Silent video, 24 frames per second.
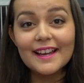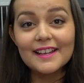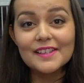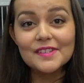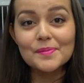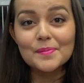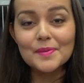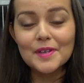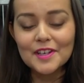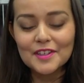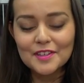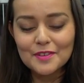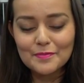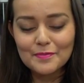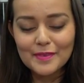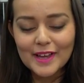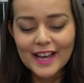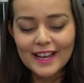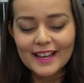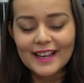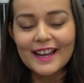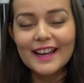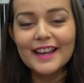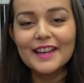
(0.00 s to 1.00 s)
guys, welcome
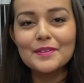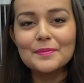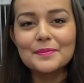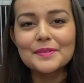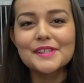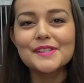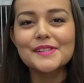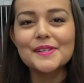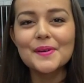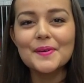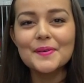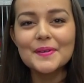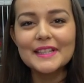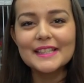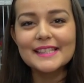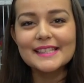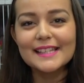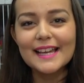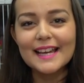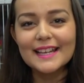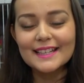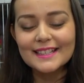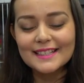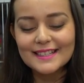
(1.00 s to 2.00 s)
back. I am so
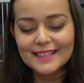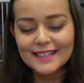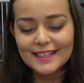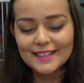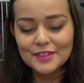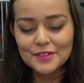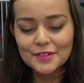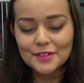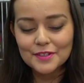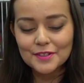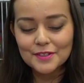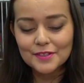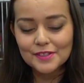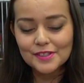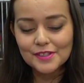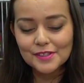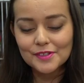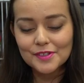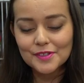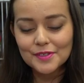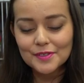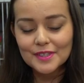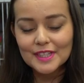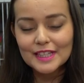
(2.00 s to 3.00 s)
excited to introduce
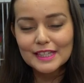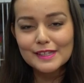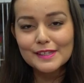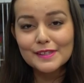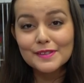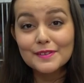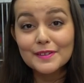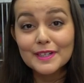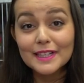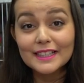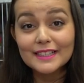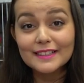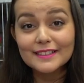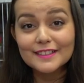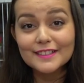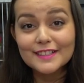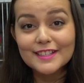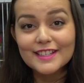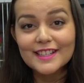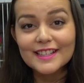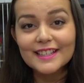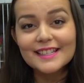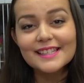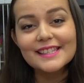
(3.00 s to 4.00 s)
you to these three little
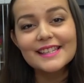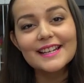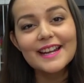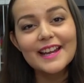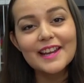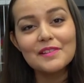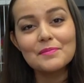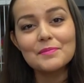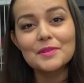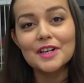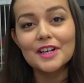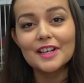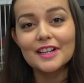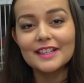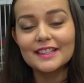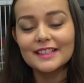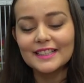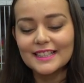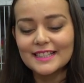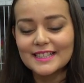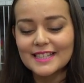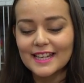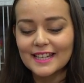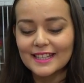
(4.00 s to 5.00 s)
chicks that I am
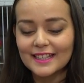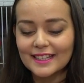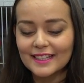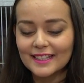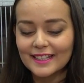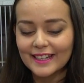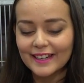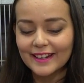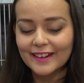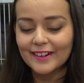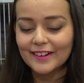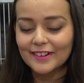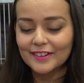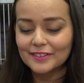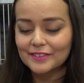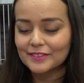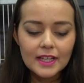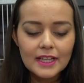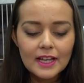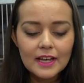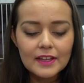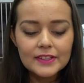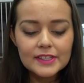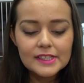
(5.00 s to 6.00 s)
currently taking care
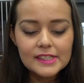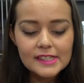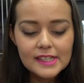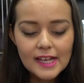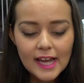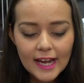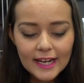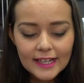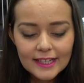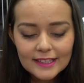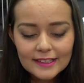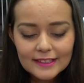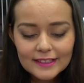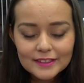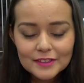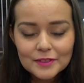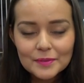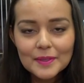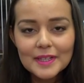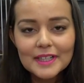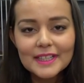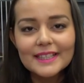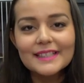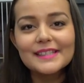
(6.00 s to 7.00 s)
of. Now this tiny
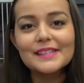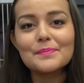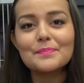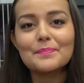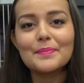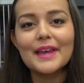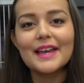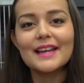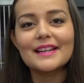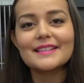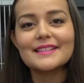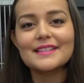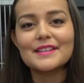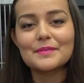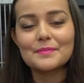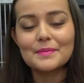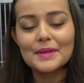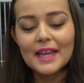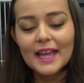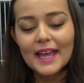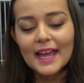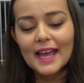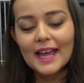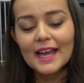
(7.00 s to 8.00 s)
little one is a
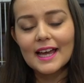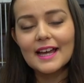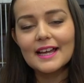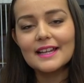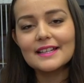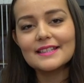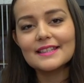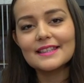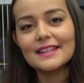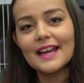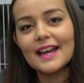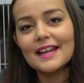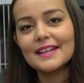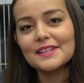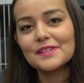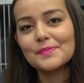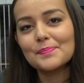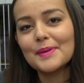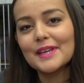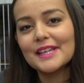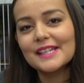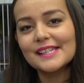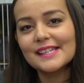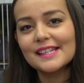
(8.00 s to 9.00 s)
bantam and that
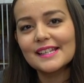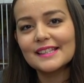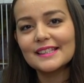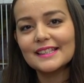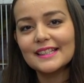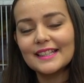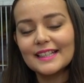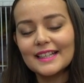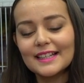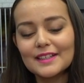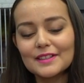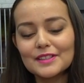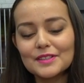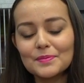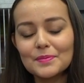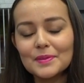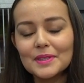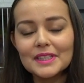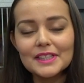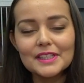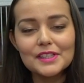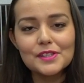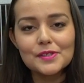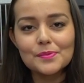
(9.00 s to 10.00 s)
is basically a
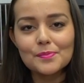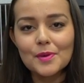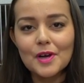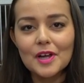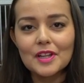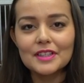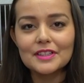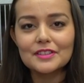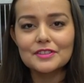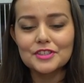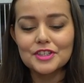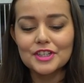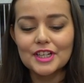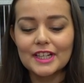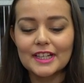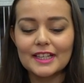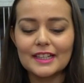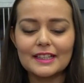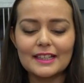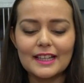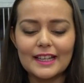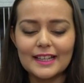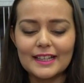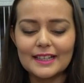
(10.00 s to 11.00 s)
really small little
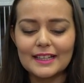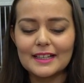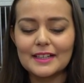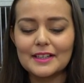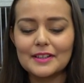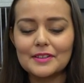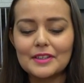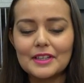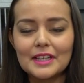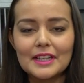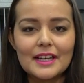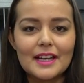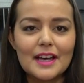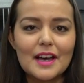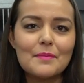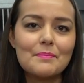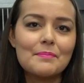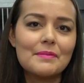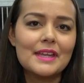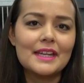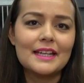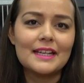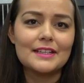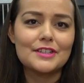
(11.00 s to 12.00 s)
chicken, like a, a
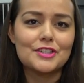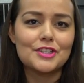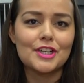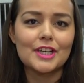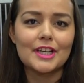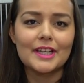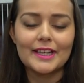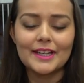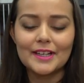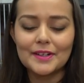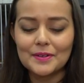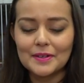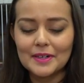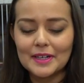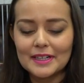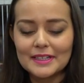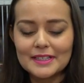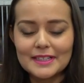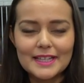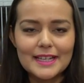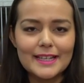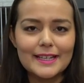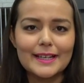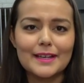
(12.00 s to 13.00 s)
mini chicken or
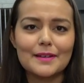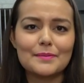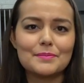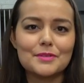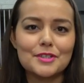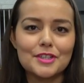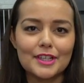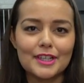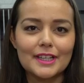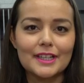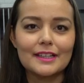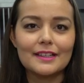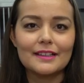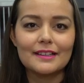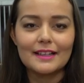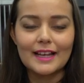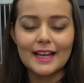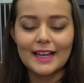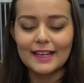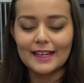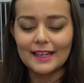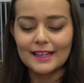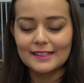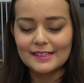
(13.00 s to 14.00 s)
a teacup chicken,
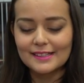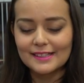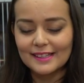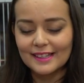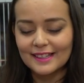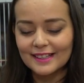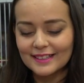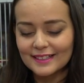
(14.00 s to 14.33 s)
I guess.